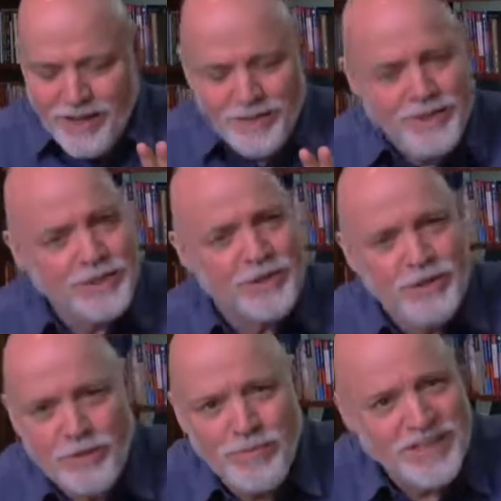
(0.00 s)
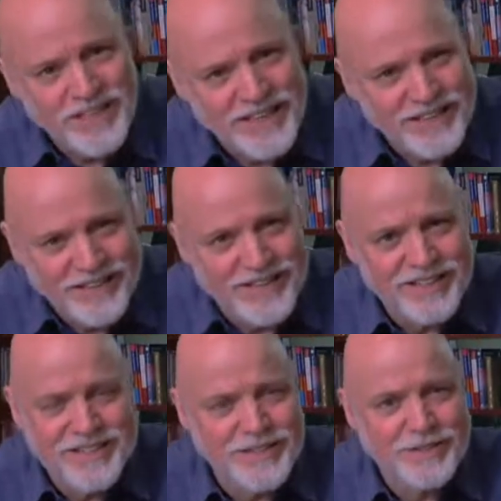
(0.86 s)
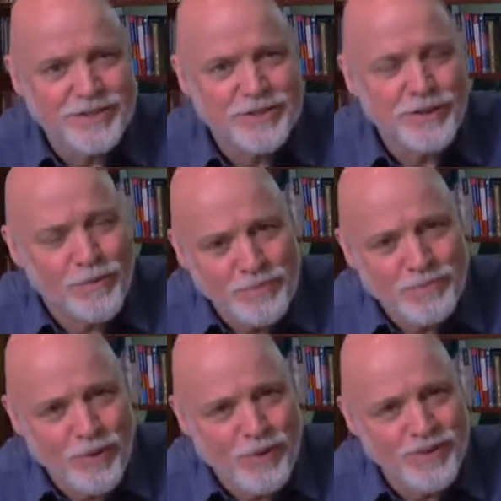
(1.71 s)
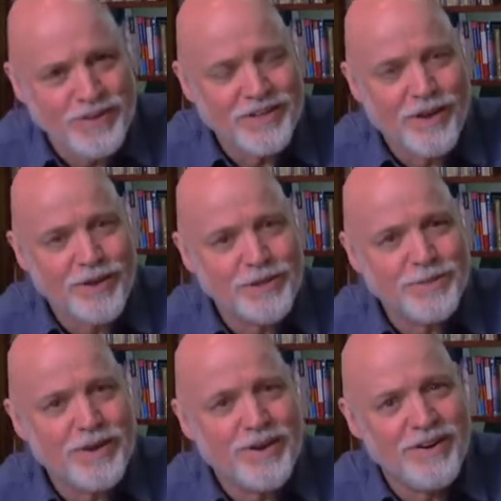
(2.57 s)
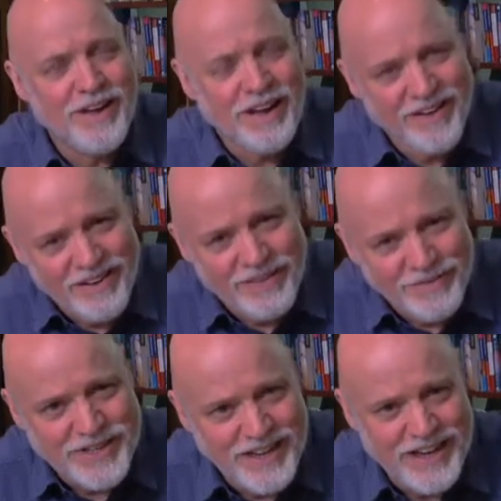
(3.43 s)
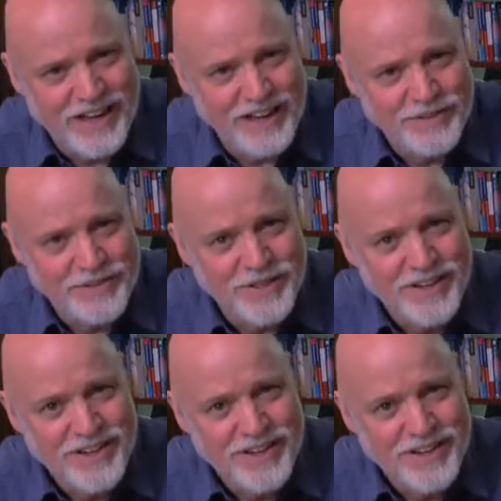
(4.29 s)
just so much here that is just so important that talks about our everyday lives.